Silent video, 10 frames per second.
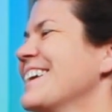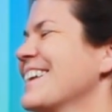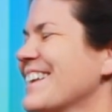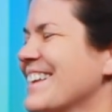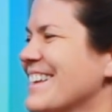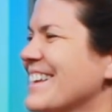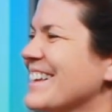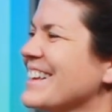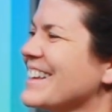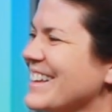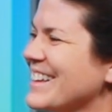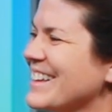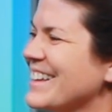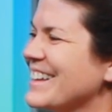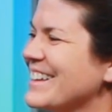
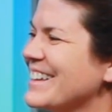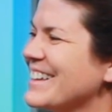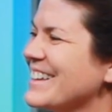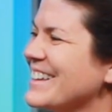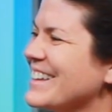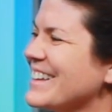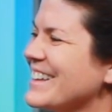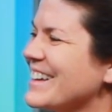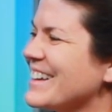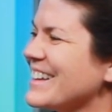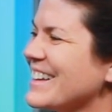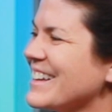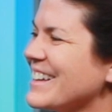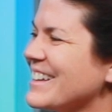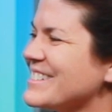(not speaking)